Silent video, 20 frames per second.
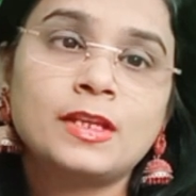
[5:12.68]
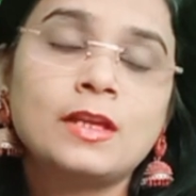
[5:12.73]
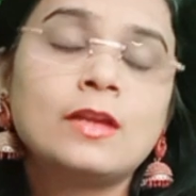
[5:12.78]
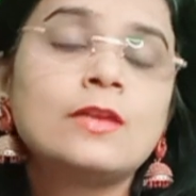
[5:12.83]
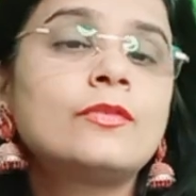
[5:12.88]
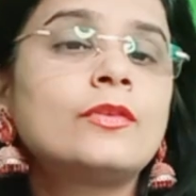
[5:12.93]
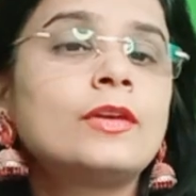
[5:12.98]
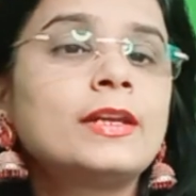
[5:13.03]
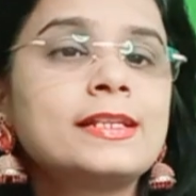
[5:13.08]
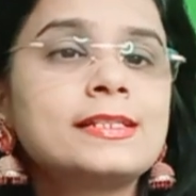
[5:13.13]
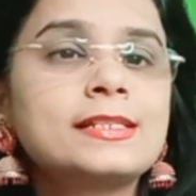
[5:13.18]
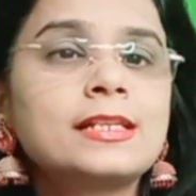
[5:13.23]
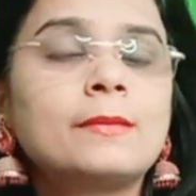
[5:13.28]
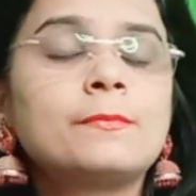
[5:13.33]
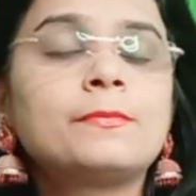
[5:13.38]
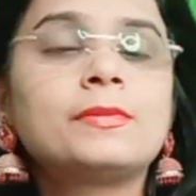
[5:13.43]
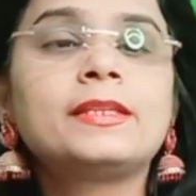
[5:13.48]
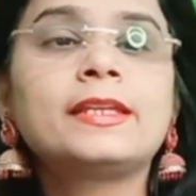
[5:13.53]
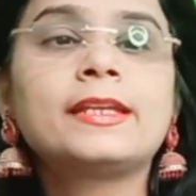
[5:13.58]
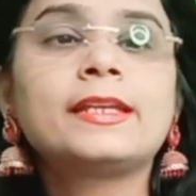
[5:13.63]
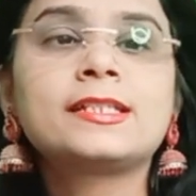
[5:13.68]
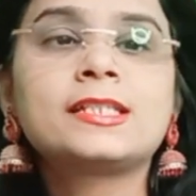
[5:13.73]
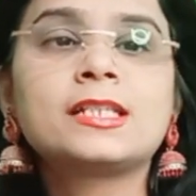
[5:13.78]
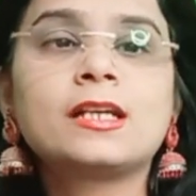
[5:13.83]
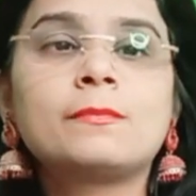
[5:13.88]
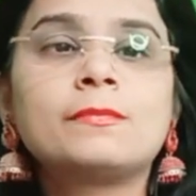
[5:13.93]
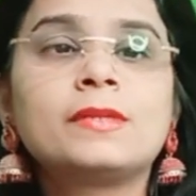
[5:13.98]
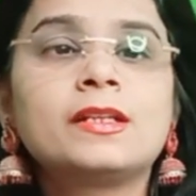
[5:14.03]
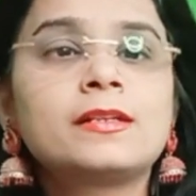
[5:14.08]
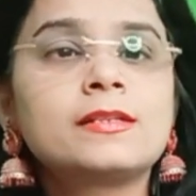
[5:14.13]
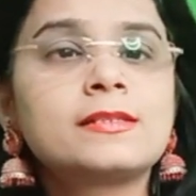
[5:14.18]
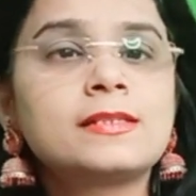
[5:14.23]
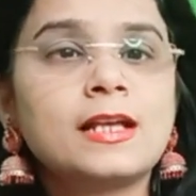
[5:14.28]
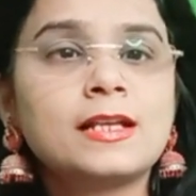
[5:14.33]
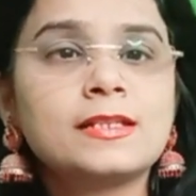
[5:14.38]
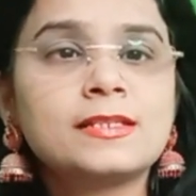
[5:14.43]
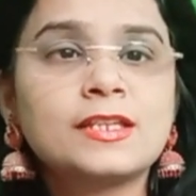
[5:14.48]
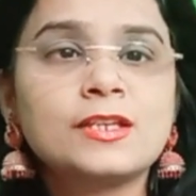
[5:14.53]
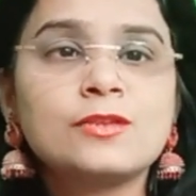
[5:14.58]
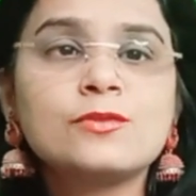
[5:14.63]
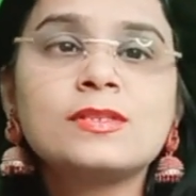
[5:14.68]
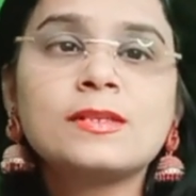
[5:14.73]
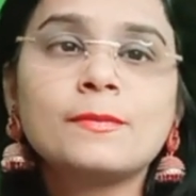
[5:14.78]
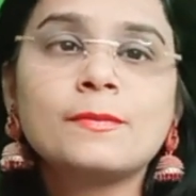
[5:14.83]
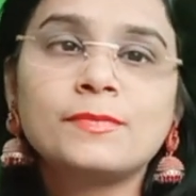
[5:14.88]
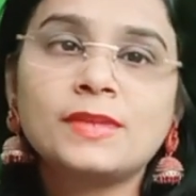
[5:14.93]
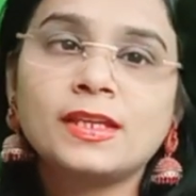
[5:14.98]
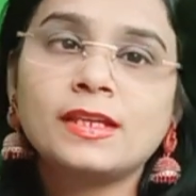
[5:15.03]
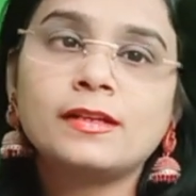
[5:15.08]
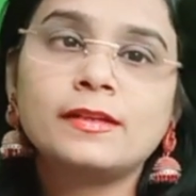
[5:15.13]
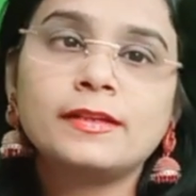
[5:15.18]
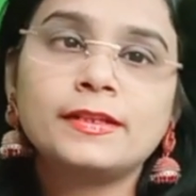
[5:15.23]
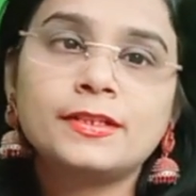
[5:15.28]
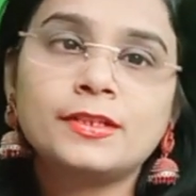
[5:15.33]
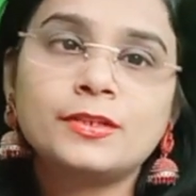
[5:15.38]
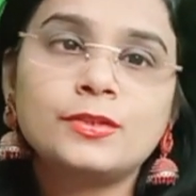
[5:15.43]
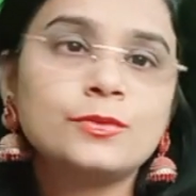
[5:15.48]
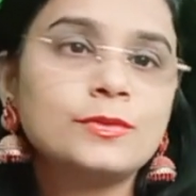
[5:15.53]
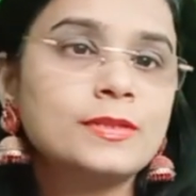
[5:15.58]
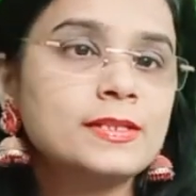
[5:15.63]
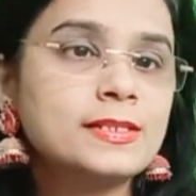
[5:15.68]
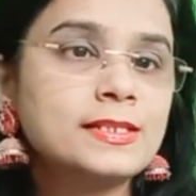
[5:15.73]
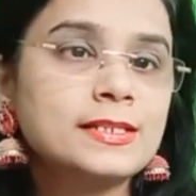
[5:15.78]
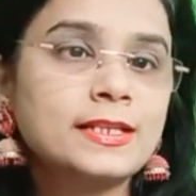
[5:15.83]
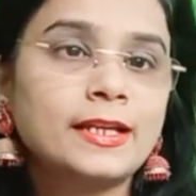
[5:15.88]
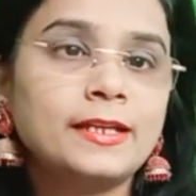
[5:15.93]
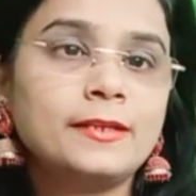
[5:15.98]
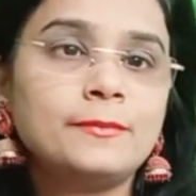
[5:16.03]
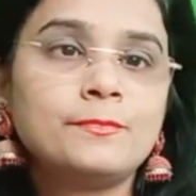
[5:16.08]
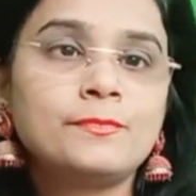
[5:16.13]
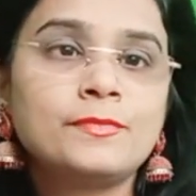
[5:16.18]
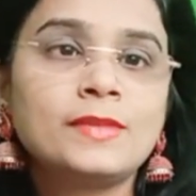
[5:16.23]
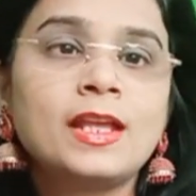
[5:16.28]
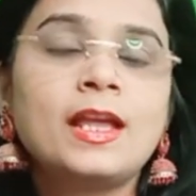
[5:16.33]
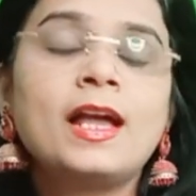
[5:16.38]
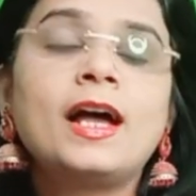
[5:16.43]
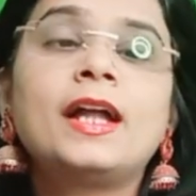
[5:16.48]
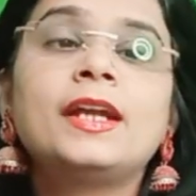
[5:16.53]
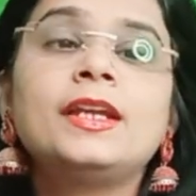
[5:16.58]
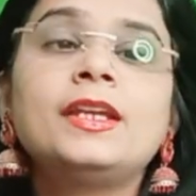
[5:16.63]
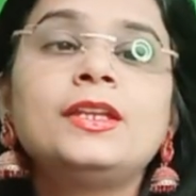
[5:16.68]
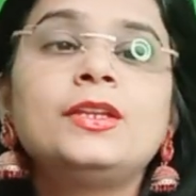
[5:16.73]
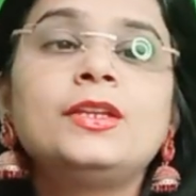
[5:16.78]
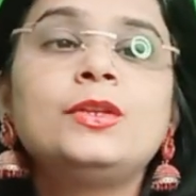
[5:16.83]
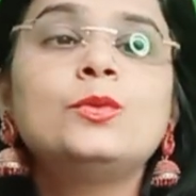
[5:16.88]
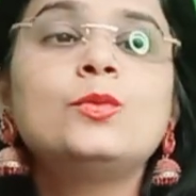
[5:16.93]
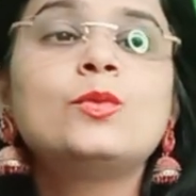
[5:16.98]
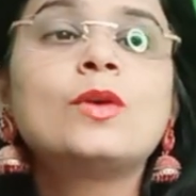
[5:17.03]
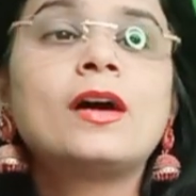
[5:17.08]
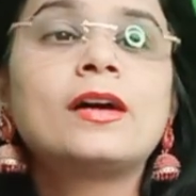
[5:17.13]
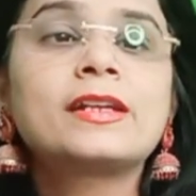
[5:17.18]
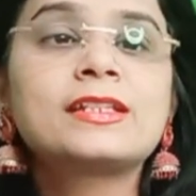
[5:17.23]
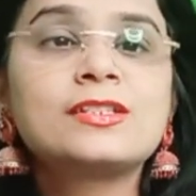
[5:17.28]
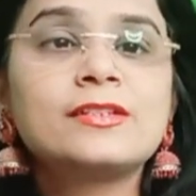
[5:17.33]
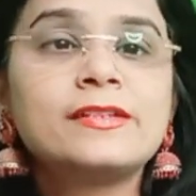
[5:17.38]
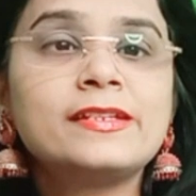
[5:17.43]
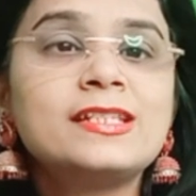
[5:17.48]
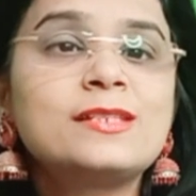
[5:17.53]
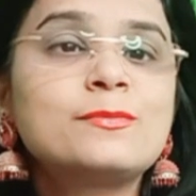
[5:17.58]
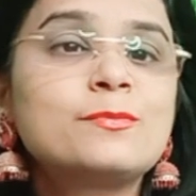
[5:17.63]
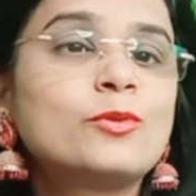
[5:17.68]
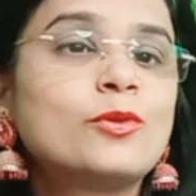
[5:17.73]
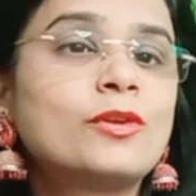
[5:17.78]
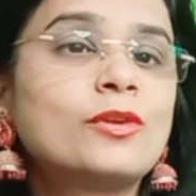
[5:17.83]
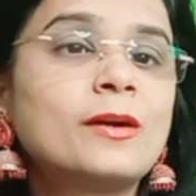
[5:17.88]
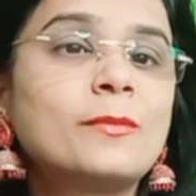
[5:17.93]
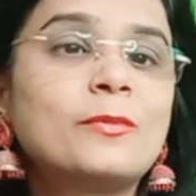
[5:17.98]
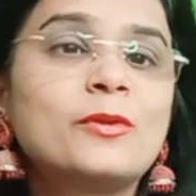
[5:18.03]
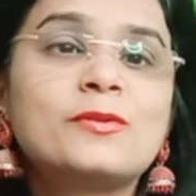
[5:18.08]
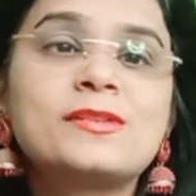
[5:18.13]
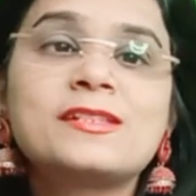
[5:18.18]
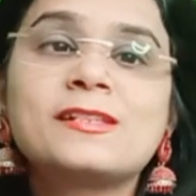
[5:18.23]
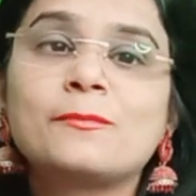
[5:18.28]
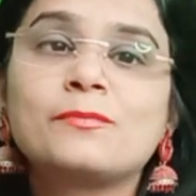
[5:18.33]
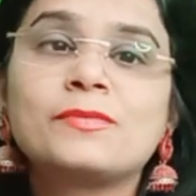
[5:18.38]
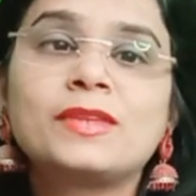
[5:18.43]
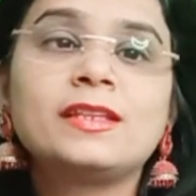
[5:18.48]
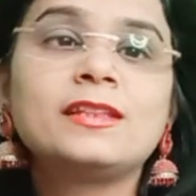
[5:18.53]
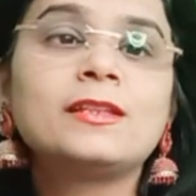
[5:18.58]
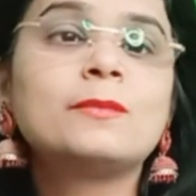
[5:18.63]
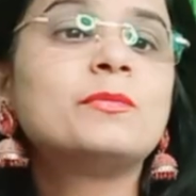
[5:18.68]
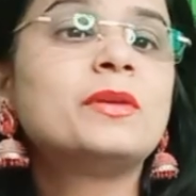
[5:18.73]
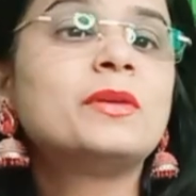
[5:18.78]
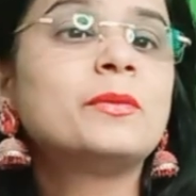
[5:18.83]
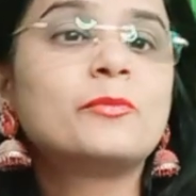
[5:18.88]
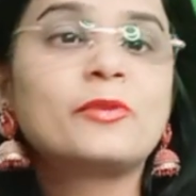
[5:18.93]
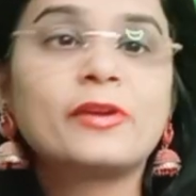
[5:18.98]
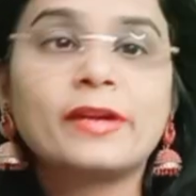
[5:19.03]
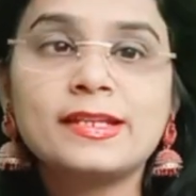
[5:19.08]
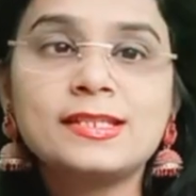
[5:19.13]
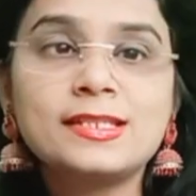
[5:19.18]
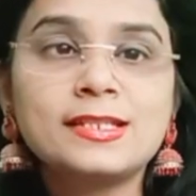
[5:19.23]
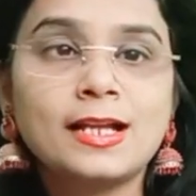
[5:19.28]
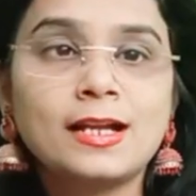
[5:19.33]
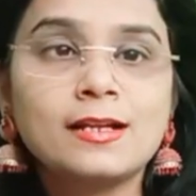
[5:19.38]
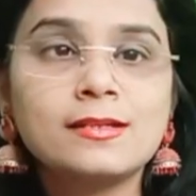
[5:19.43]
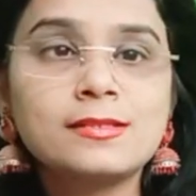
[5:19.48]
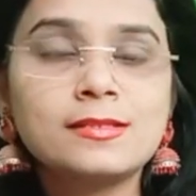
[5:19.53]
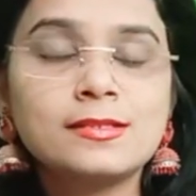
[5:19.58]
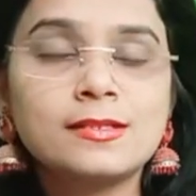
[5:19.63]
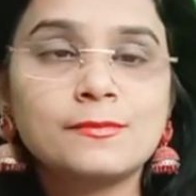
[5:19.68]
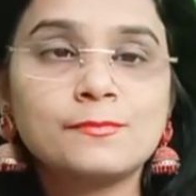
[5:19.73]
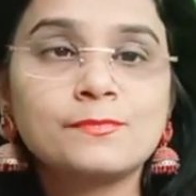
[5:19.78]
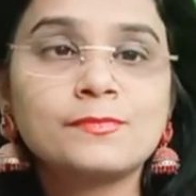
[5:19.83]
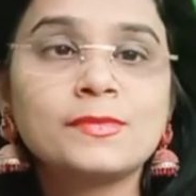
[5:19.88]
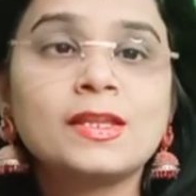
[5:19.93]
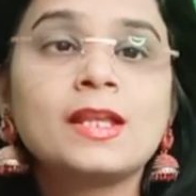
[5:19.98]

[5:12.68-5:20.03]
For example, the examiner is asking you something related to the sky and you actually spoke about something, the memorized answer.